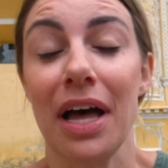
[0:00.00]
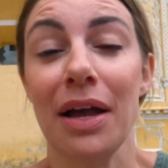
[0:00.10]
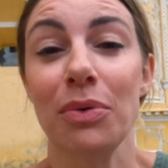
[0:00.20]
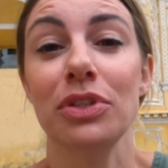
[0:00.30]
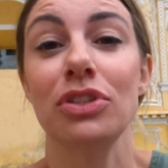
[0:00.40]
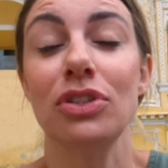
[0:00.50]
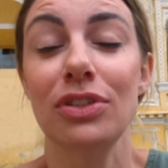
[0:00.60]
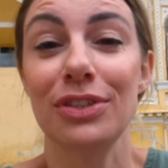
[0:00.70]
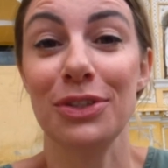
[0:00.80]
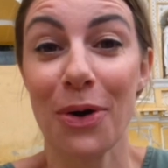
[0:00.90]
I was
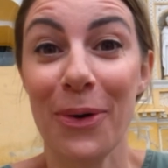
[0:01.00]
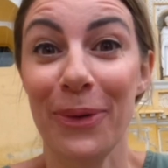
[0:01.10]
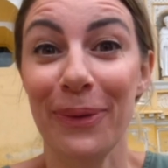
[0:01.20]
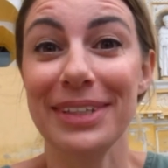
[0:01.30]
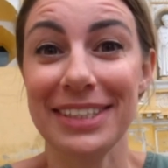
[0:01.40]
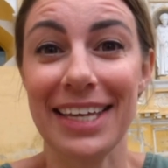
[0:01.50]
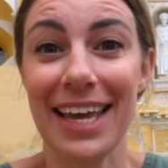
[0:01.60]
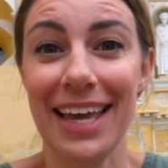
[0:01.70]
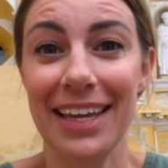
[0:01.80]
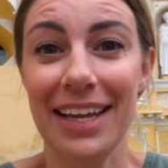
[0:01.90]
so
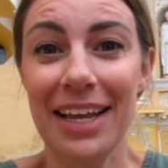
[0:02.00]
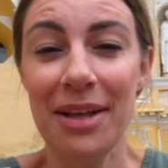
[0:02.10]
scared.